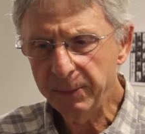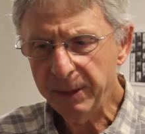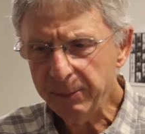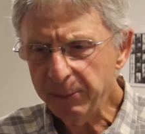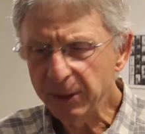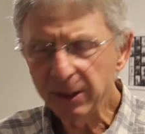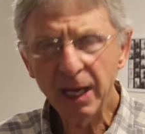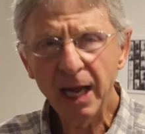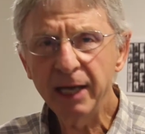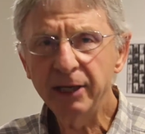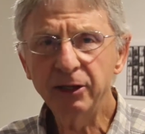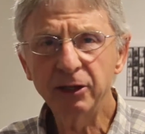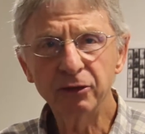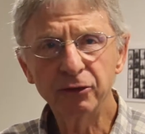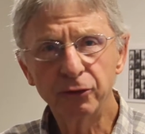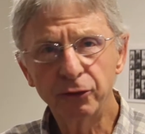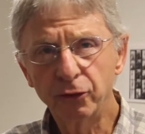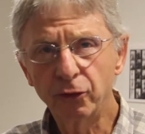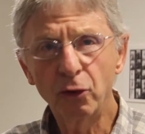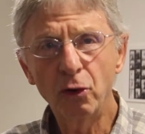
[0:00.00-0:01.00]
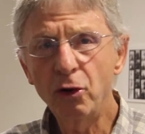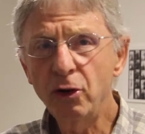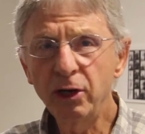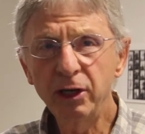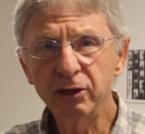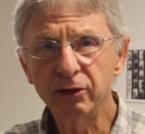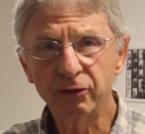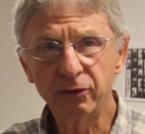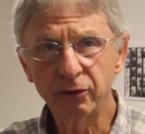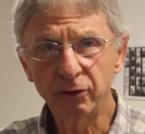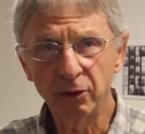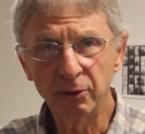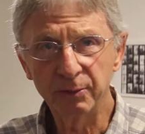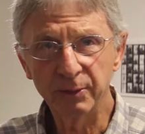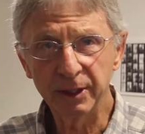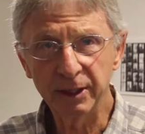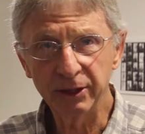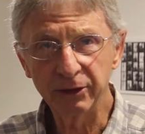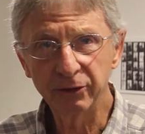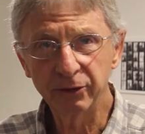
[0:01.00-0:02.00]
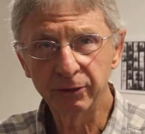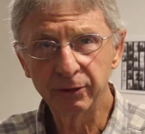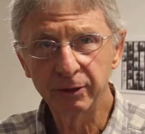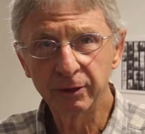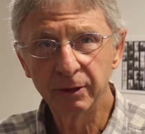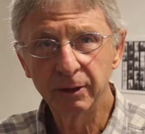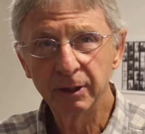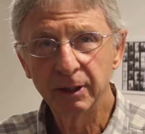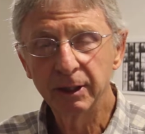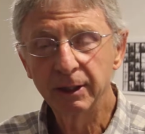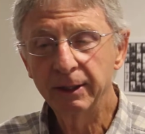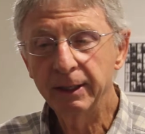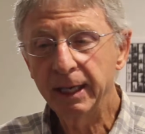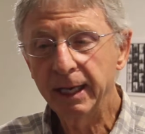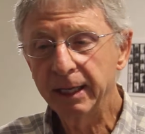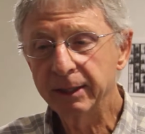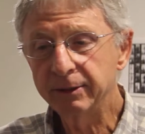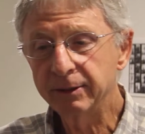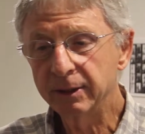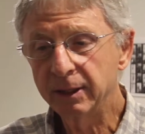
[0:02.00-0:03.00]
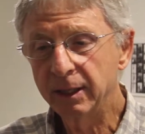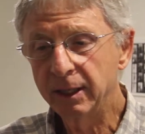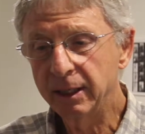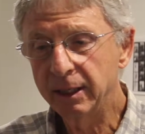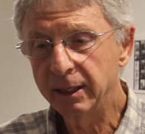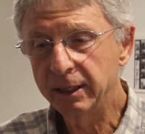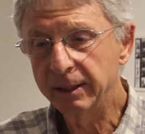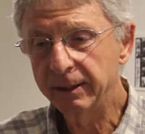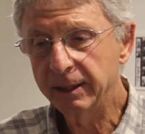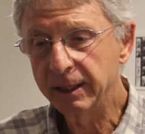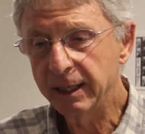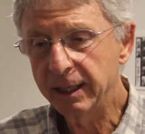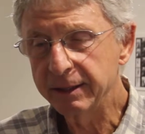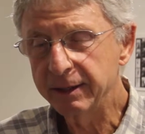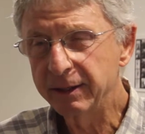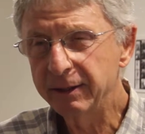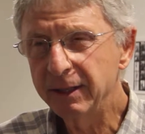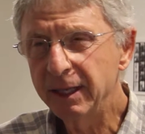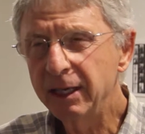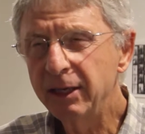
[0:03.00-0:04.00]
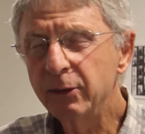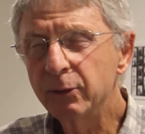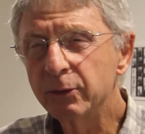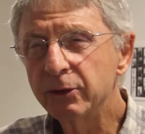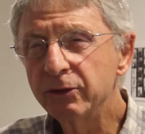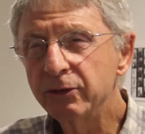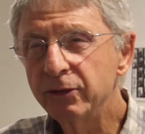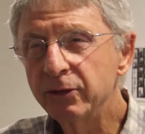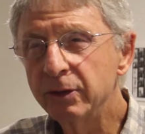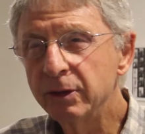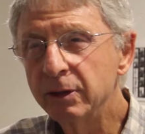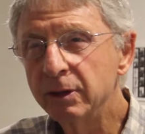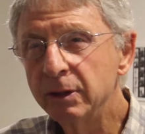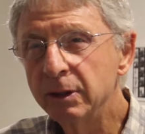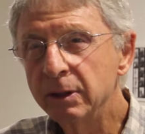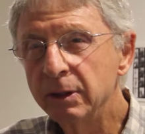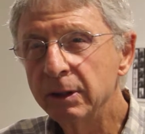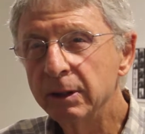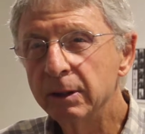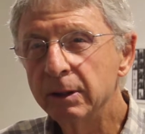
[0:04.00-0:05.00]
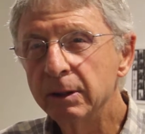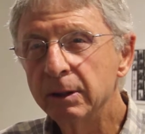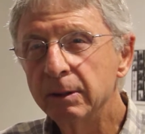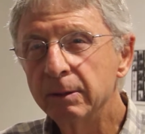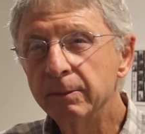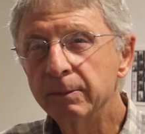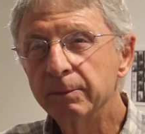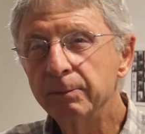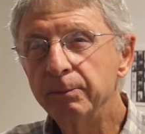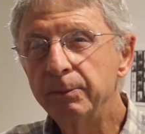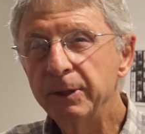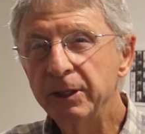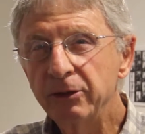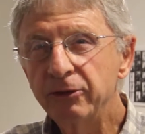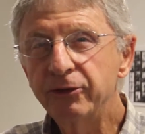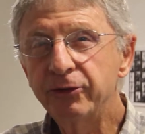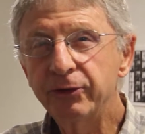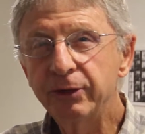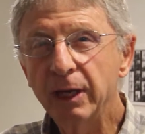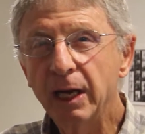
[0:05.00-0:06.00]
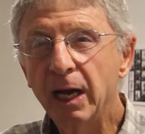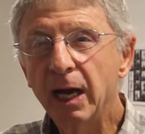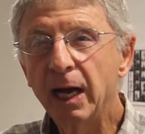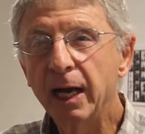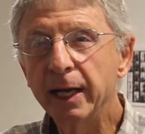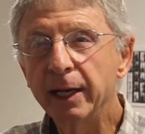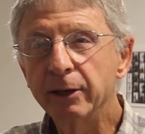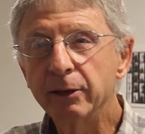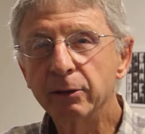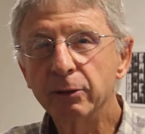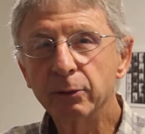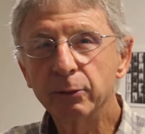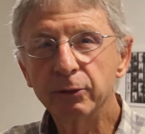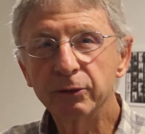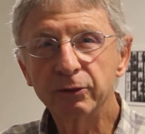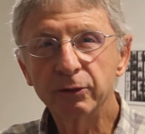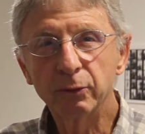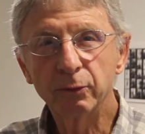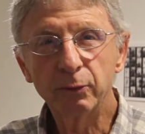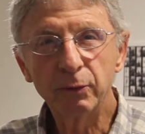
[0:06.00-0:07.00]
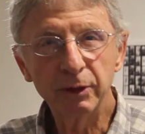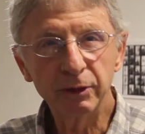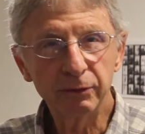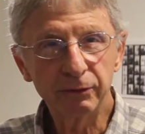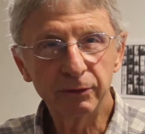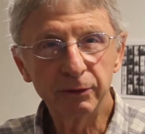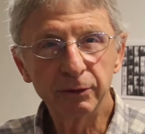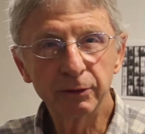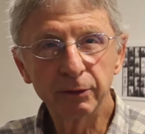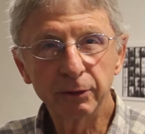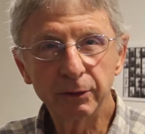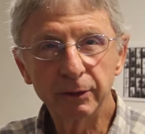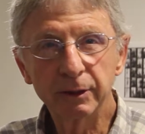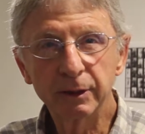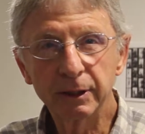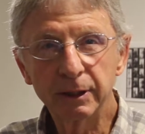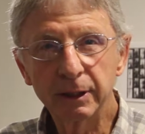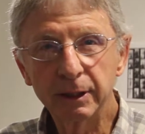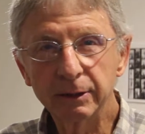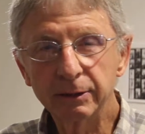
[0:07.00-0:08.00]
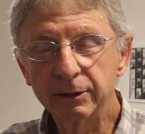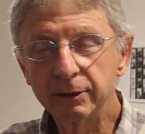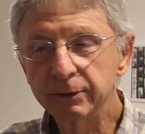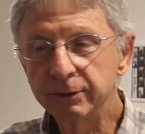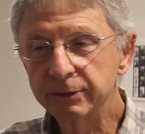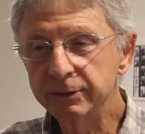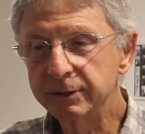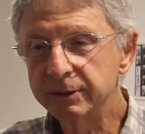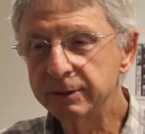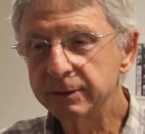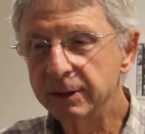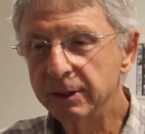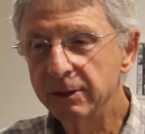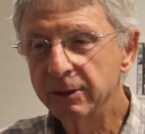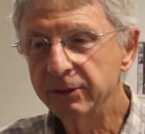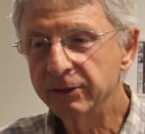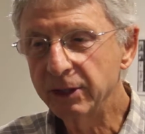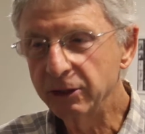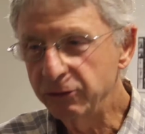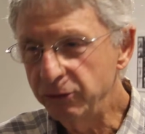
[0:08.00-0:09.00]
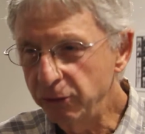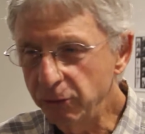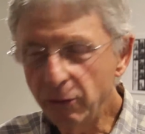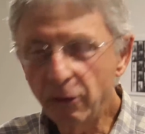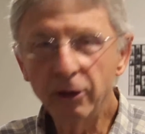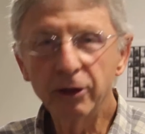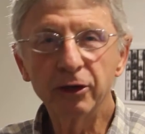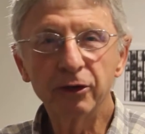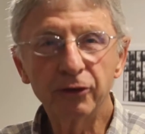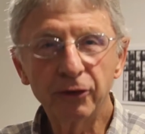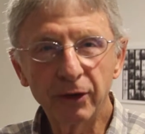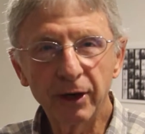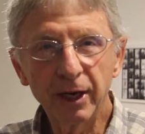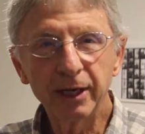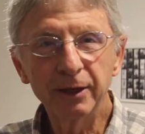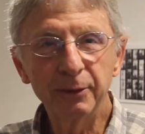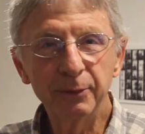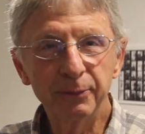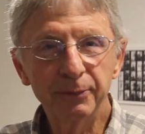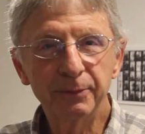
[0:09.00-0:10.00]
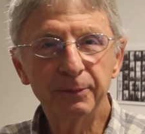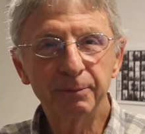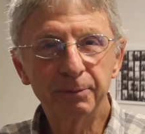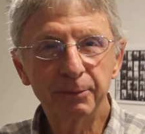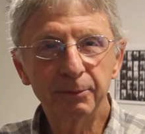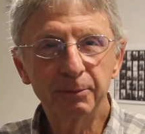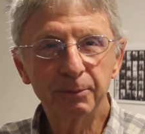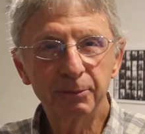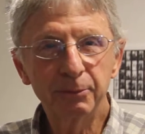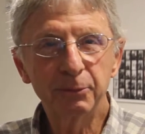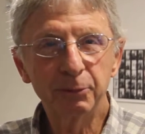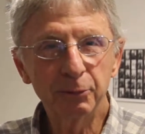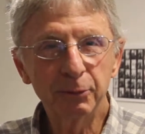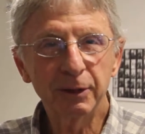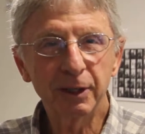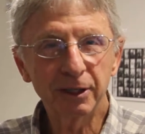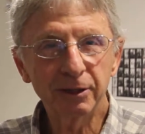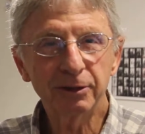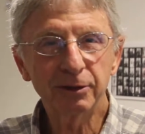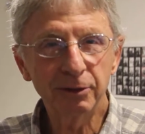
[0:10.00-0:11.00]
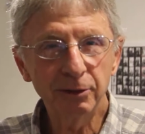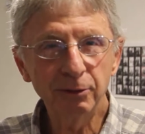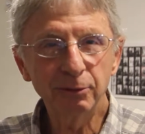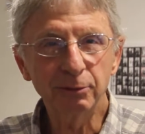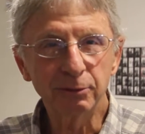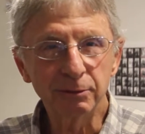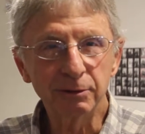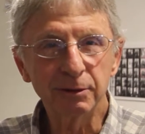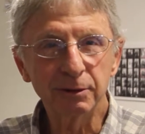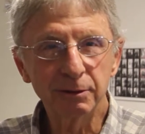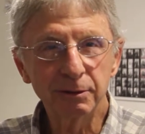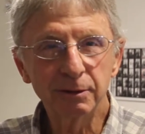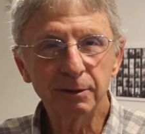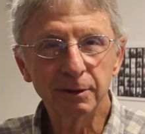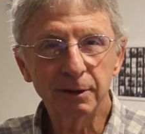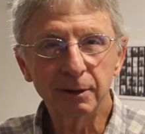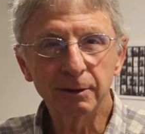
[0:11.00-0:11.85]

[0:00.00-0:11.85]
people liked his drawings so much that I think it was Bill Steig, who was a wonderful New Yorker cartoonist, said, "You ought to try to do cartoons,"